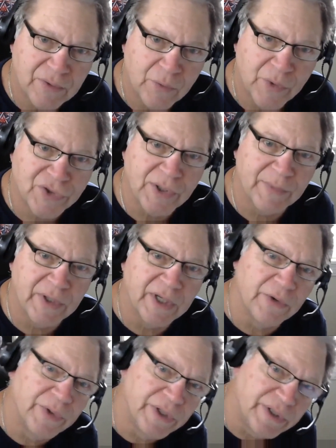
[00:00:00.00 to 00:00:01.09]
which I'm going to
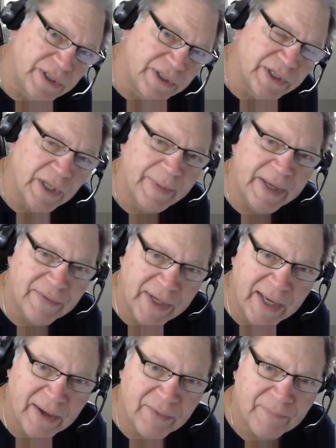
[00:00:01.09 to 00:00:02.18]
go into detail about
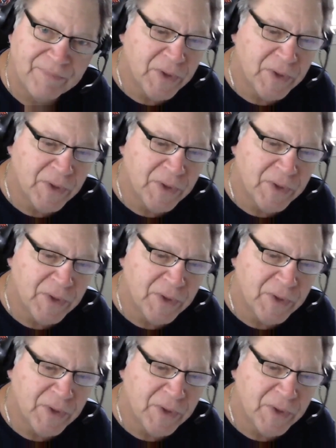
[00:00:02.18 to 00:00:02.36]
now.